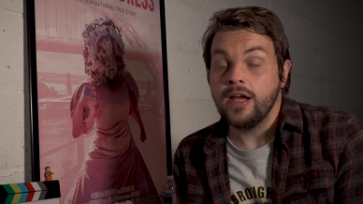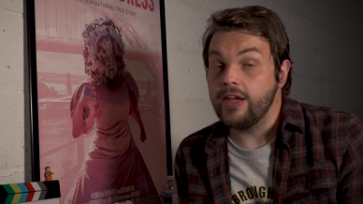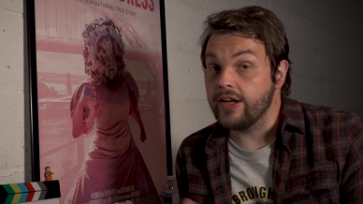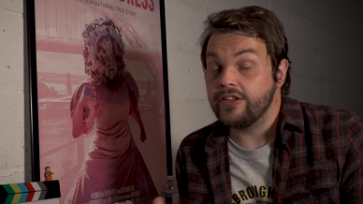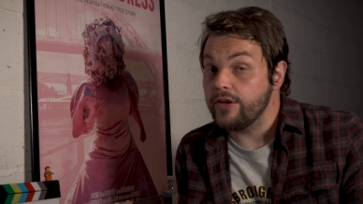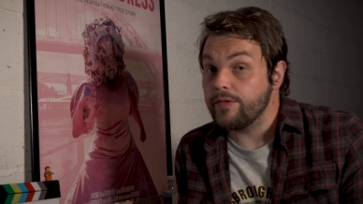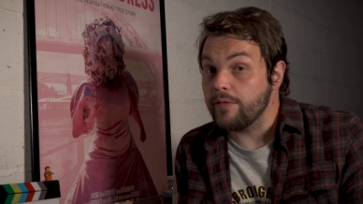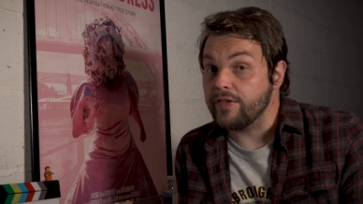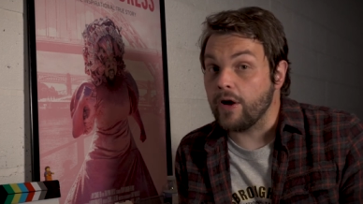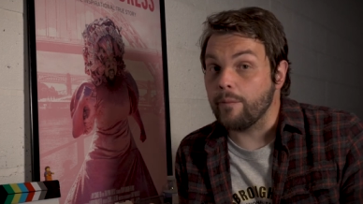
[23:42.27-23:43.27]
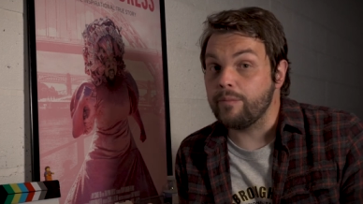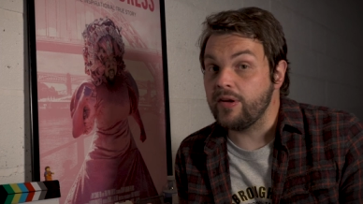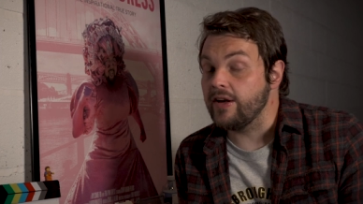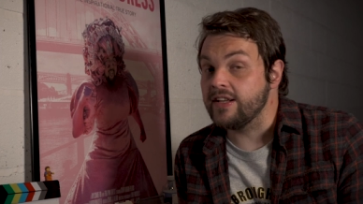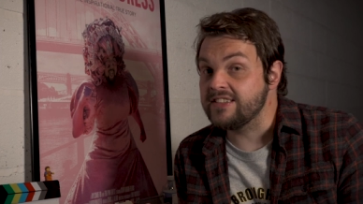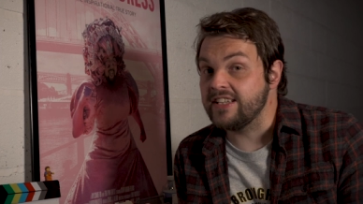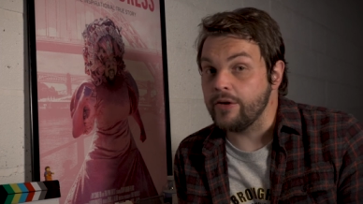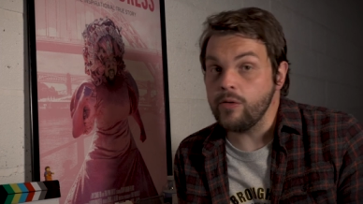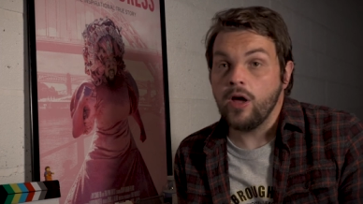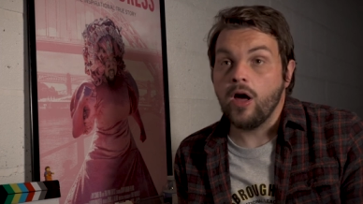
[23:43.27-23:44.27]
You can do them on the computer
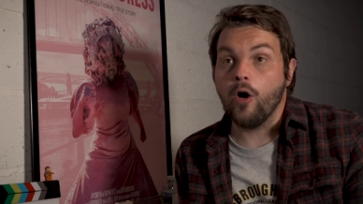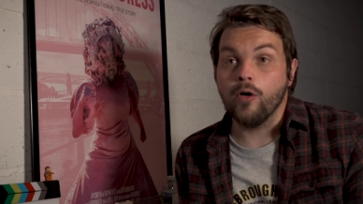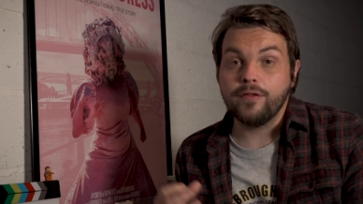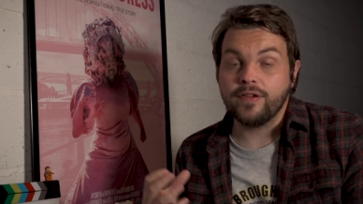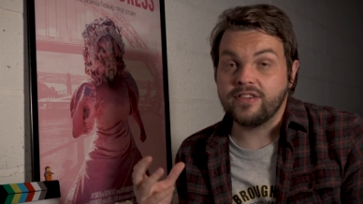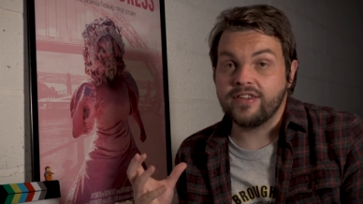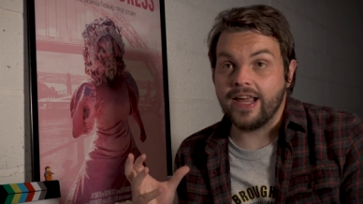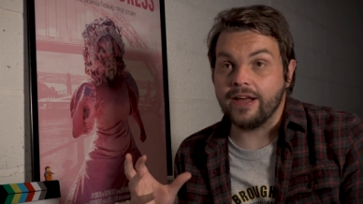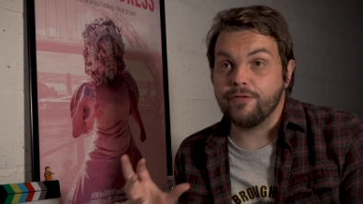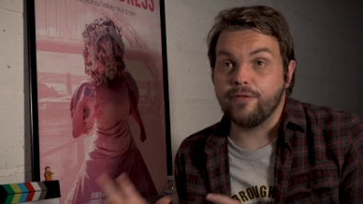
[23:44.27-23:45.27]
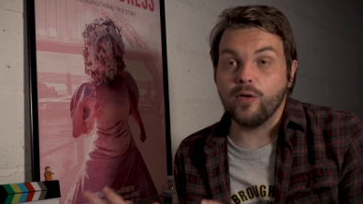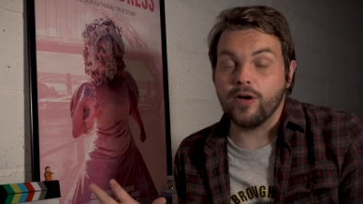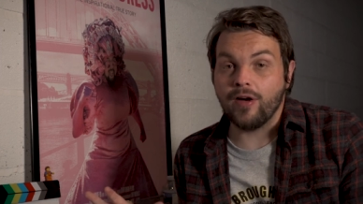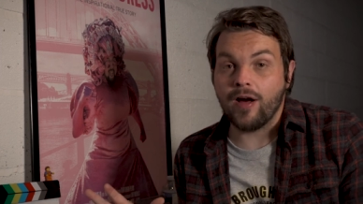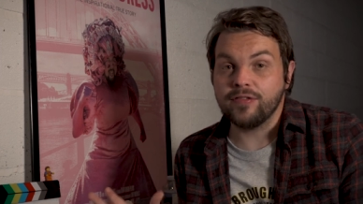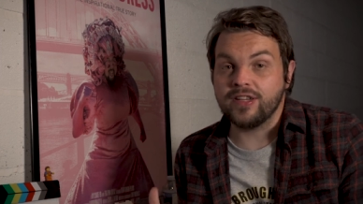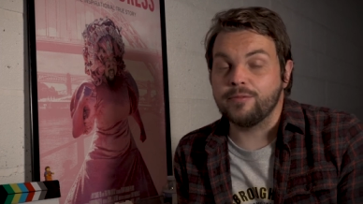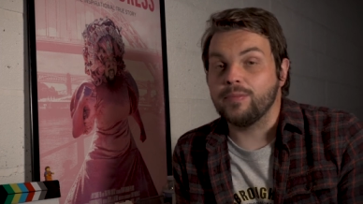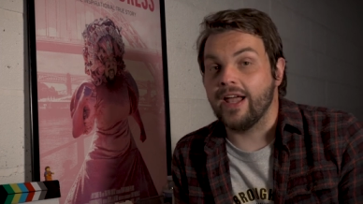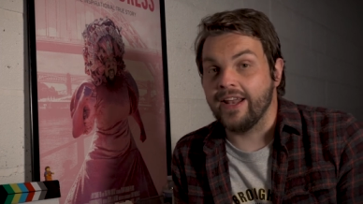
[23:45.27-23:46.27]
too, or even take photographs as
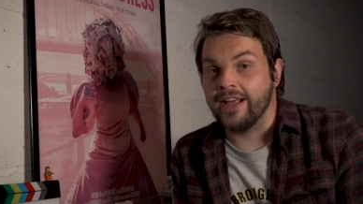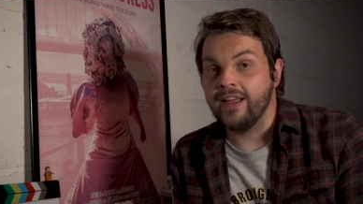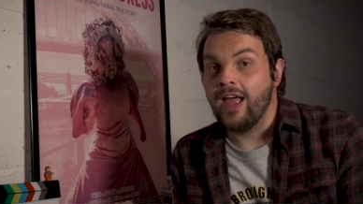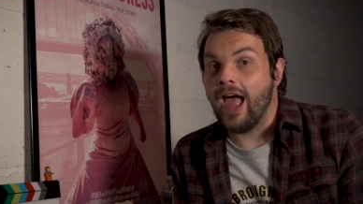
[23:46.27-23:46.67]
planning.